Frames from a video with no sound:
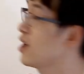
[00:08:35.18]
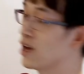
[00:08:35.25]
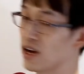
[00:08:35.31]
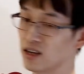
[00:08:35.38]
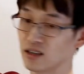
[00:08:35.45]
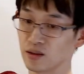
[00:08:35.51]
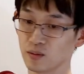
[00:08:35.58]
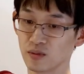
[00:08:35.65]

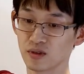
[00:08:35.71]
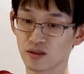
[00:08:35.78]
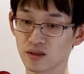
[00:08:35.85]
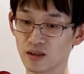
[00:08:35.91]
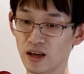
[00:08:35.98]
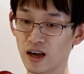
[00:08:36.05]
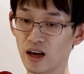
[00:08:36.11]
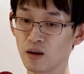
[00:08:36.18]
atoms,
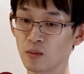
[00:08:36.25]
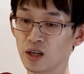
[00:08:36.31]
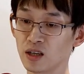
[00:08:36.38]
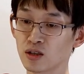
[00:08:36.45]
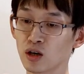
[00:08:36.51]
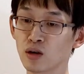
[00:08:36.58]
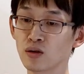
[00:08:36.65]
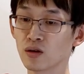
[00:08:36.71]
how many
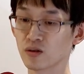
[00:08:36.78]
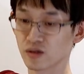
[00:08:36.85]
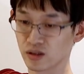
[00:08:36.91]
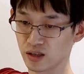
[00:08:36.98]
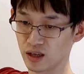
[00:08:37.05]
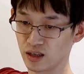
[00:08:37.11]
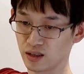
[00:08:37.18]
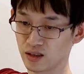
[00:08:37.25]
total
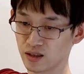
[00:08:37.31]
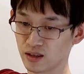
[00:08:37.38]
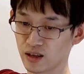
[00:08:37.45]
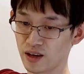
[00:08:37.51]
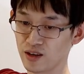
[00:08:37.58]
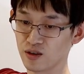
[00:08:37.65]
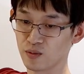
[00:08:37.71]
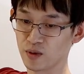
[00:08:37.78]
states
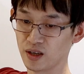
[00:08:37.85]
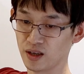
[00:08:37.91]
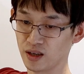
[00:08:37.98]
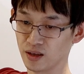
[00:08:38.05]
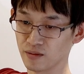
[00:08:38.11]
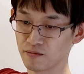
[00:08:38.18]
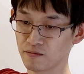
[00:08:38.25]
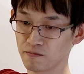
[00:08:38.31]
can you be
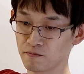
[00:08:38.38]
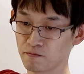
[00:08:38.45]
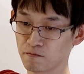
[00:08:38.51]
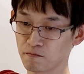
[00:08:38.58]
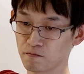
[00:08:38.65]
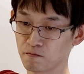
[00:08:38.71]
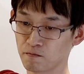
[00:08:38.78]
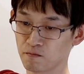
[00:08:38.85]
in?
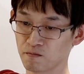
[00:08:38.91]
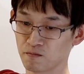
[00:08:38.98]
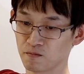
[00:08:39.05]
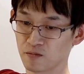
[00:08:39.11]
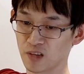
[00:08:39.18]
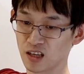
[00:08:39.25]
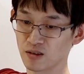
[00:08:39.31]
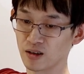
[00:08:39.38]

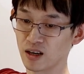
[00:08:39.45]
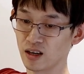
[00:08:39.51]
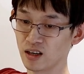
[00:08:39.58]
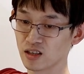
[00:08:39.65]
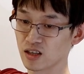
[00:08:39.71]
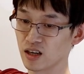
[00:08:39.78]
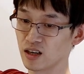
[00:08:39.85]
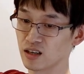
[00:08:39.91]
Right?
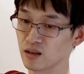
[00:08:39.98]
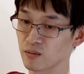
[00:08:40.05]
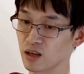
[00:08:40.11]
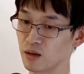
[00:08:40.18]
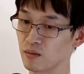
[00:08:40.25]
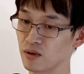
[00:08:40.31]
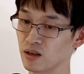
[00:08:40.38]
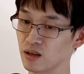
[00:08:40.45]
Each atom
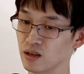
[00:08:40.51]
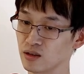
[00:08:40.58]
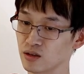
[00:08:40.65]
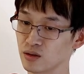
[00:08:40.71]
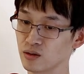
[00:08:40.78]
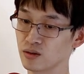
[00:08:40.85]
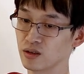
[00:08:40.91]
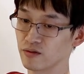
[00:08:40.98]
can be in
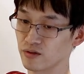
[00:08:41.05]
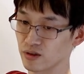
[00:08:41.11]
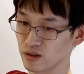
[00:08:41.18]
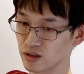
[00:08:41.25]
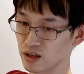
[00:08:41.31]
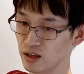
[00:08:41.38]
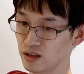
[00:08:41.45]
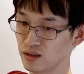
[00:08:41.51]
two different
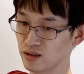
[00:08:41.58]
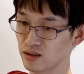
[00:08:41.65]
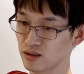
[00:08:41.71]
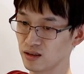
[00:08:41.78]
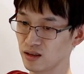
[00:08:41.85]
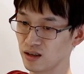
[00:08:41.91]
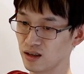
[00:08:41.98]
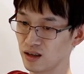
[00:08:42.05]
states.
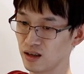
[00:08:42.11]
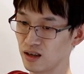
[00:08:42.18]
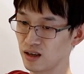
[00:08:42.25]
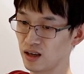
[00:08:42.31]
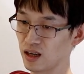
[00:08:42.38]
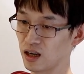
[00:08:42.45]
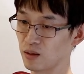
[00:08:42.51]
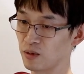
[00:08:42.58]

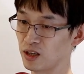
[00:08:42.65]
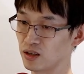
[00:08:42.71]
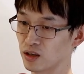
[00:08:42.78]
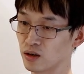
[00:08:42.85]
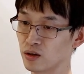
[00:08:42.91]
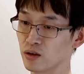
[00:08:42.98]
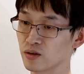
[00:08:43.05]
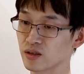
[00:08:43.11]
How many
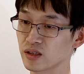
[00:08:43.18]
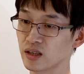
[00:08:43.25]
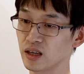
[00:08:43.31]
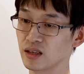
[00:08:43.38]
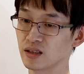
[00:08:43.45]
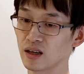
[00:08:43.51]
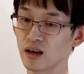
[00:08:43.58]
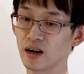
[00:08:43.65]
total
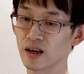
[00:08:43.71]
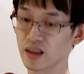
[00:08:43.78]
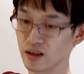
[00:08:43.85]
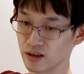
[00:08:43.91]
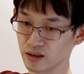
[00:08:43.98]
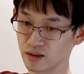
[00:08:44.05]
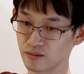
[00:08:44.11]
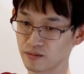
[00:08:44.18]
states are
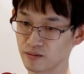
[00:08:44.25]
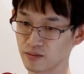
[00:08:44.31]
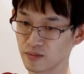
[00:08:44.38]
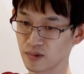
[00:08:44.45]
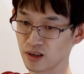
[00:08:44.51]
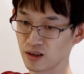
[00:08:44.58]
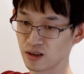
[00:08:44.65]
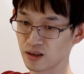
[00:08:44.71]
there?
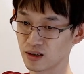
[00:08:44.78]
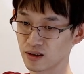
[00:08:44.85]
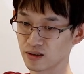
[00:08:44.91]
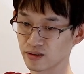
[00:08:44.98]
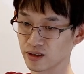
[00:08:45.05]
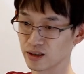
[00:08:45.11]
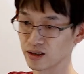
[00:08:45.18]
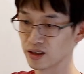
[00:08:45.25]

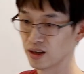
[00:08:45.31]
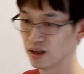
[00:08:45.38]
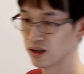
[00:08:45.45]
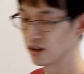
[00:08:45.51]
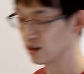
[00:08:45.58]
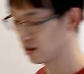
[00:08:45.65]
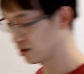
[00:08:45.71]
Right? And